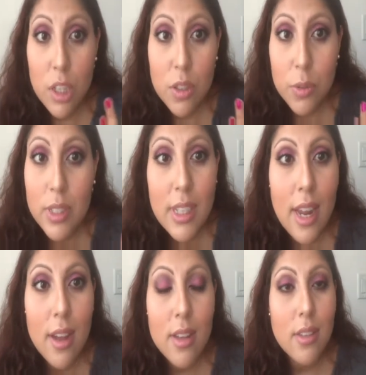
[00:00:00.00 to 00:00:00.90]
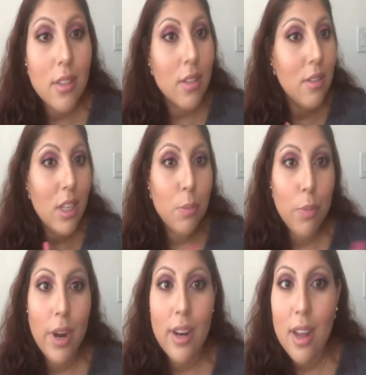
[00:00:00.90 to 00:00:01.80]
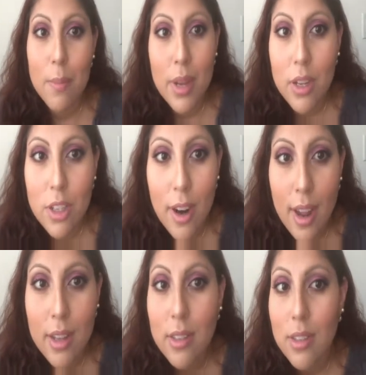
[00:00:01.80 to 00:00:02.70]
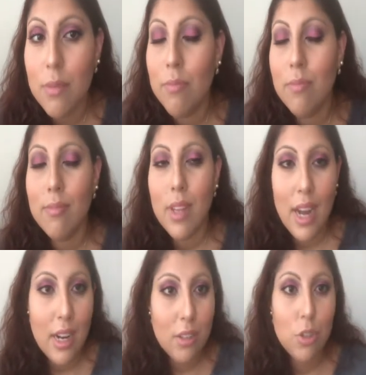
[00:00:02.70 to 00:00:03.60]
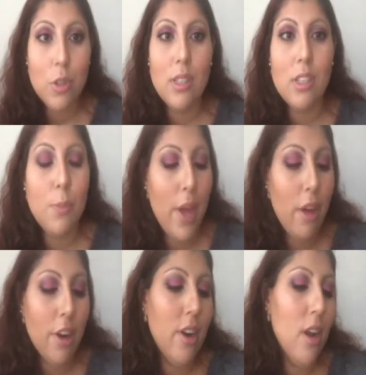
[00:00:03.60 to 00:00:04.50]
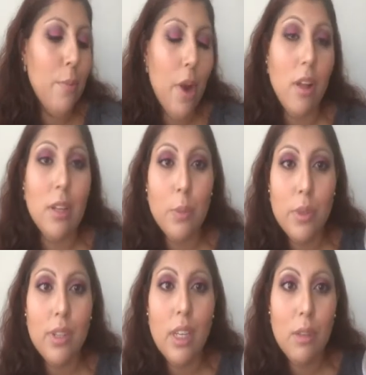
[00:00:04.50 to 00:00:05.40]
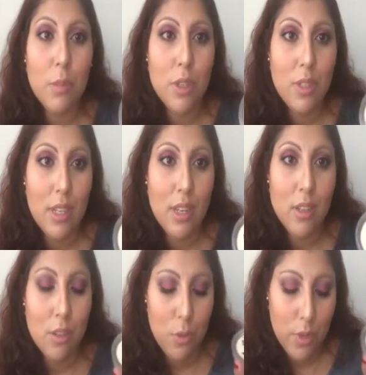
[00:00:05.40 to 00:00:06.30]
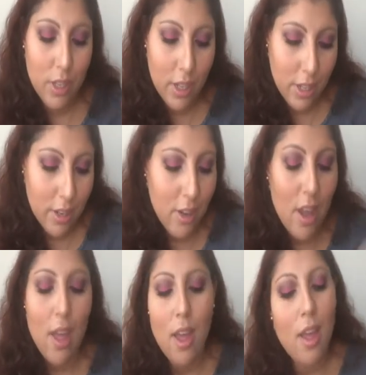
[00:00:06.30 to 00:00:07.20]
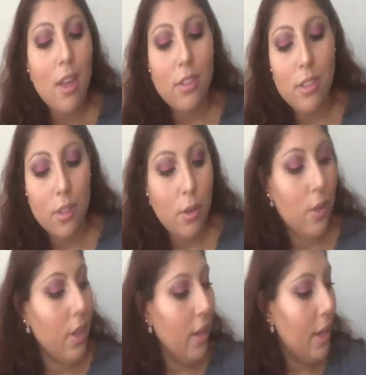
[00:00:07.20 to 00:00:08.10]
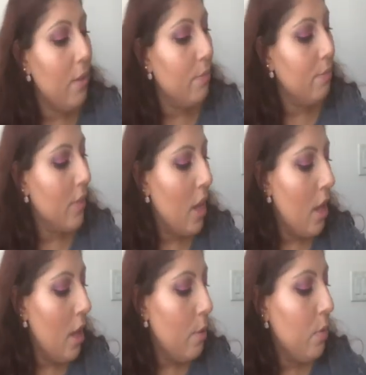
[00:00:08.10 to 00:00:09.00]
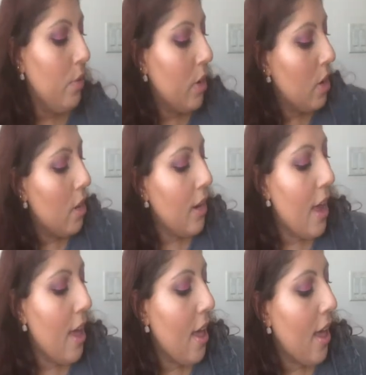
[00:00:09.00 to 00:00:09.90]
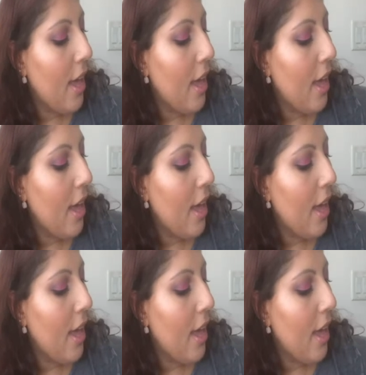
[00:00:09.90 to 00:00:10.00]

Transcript: it looks really nice. It brightened up my under eyes. I enjoyed this powder, and I probably will keep using it. It's really good. So yeah, moving on,